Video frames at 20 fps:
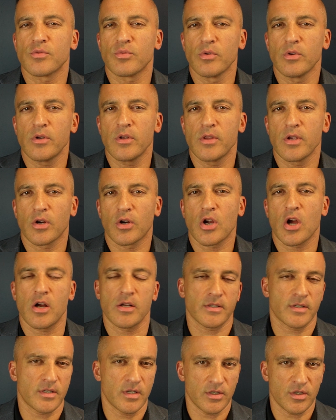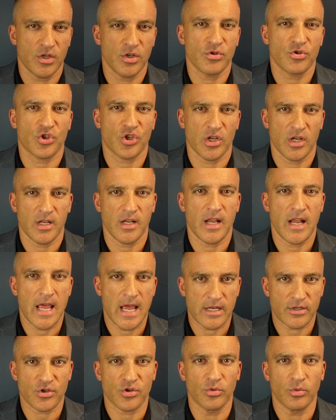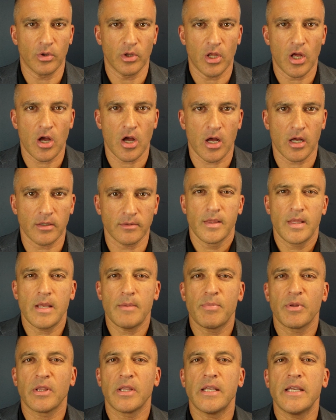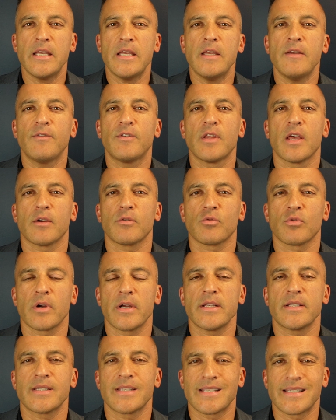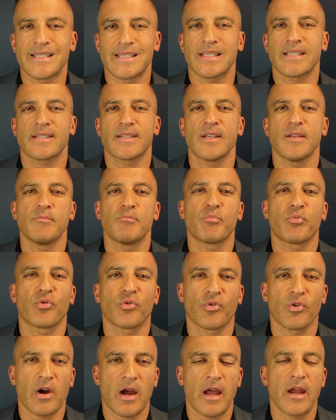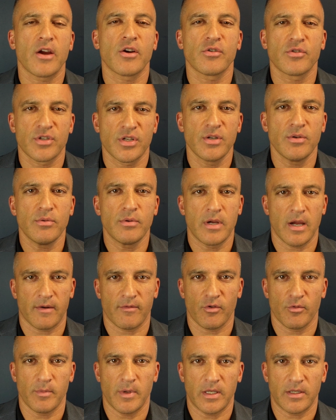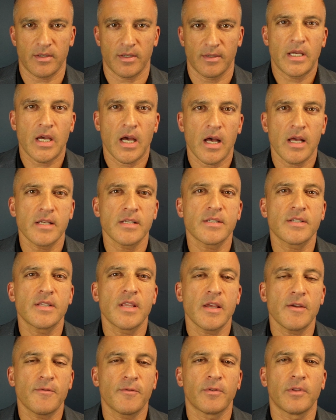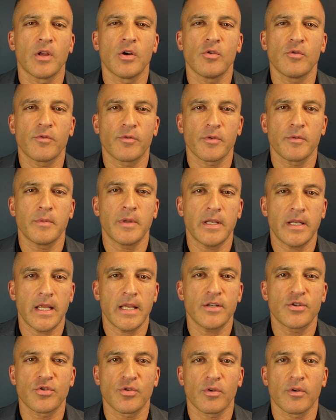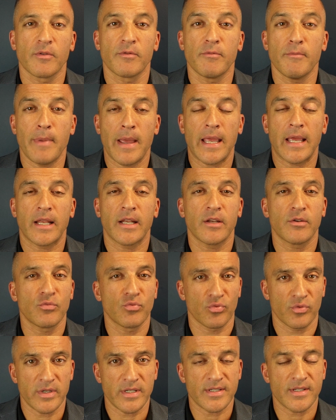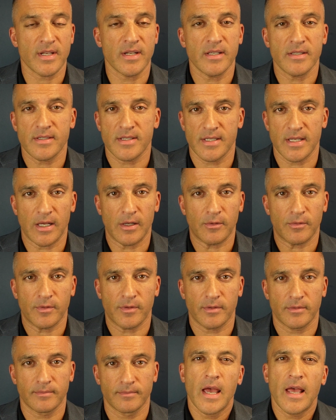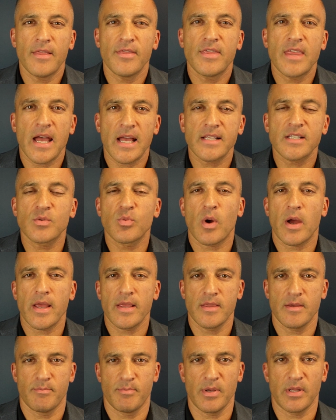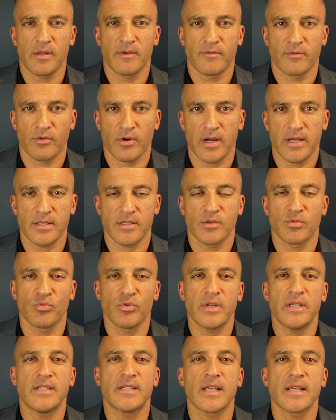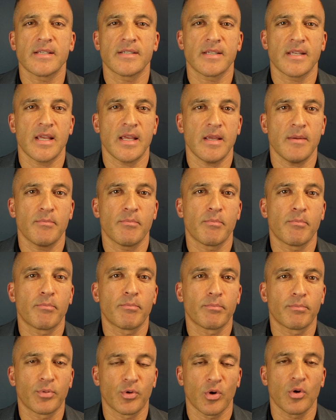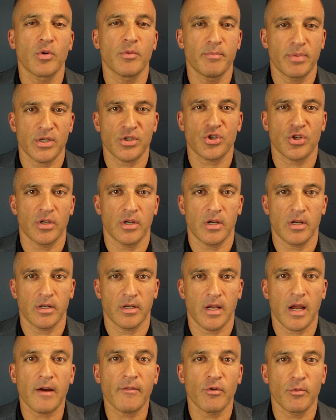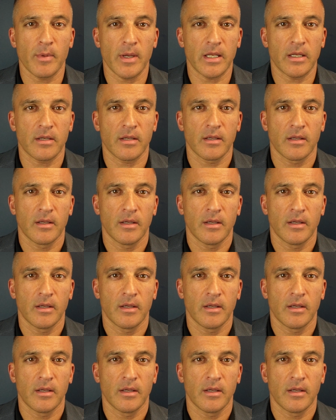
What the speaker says: rooted their Constitution in natural law. They believed that rights existed prior to government because they flow from the nature of man and reason itself. And that's why the Bill of Rights reads as a prohibition on government,